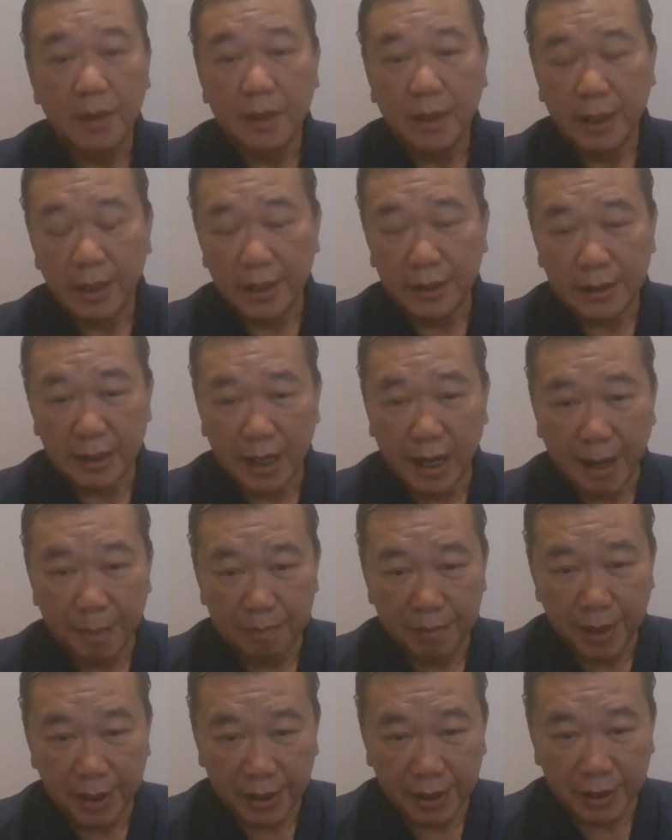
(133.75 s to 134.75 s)
is
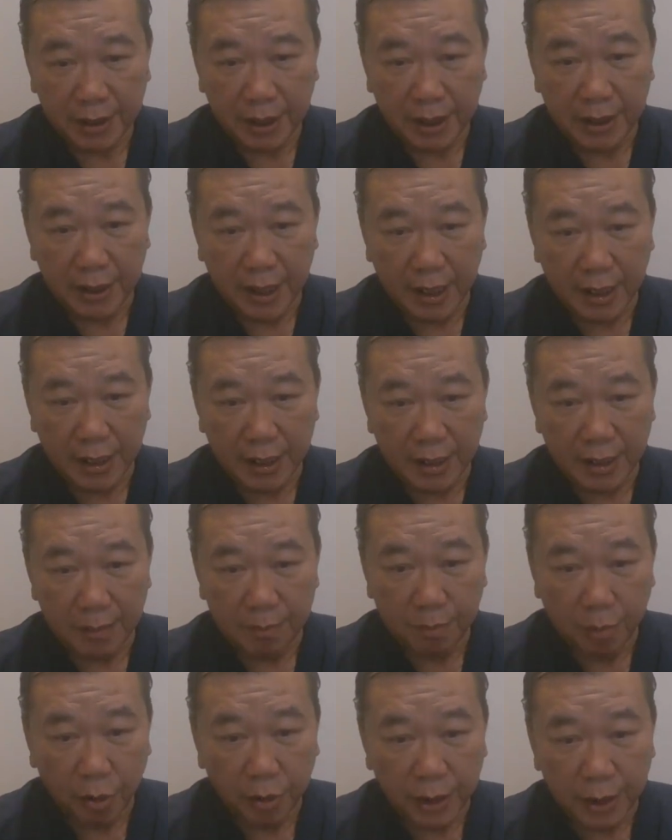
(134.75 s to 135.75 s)
appearing in the
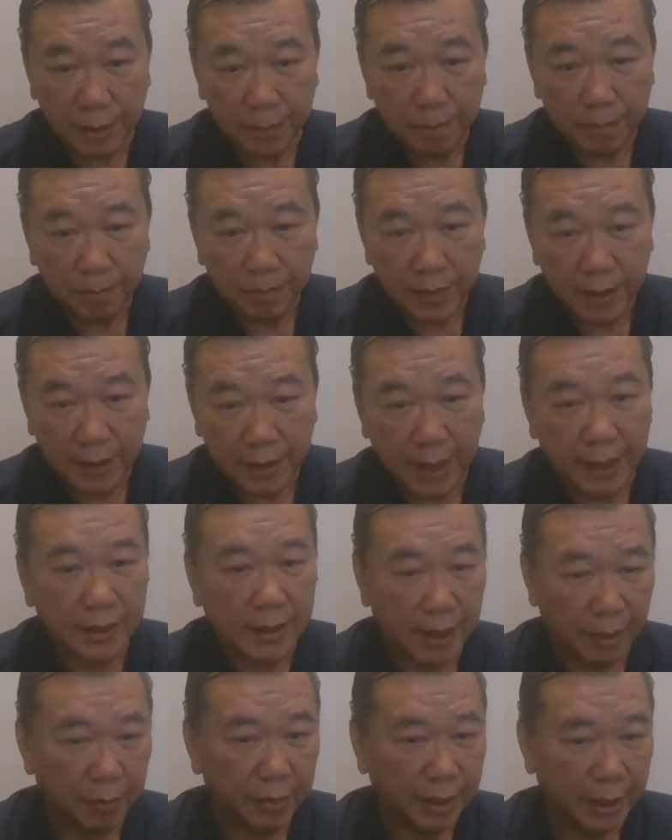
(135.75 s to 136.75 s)
body. Then
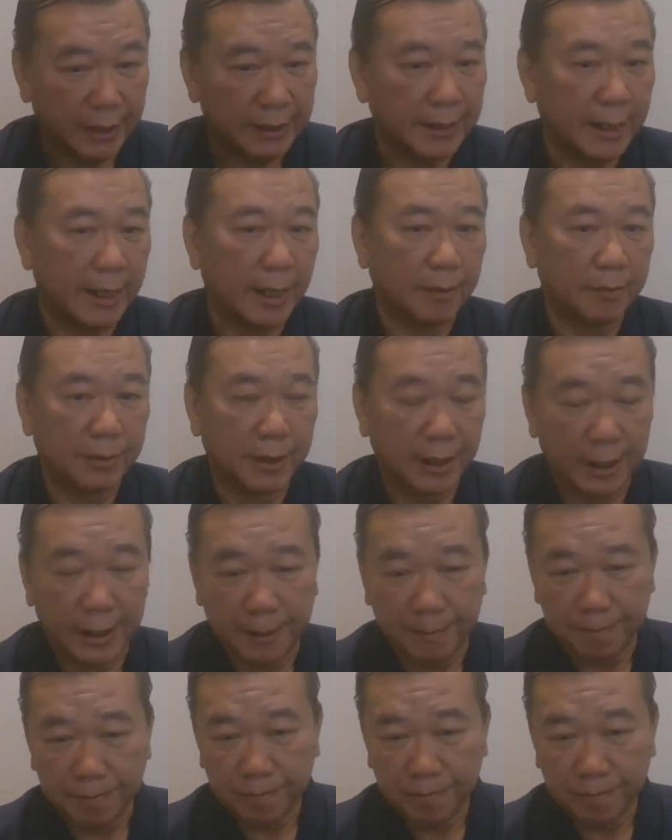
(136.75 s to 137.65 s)
we can set up the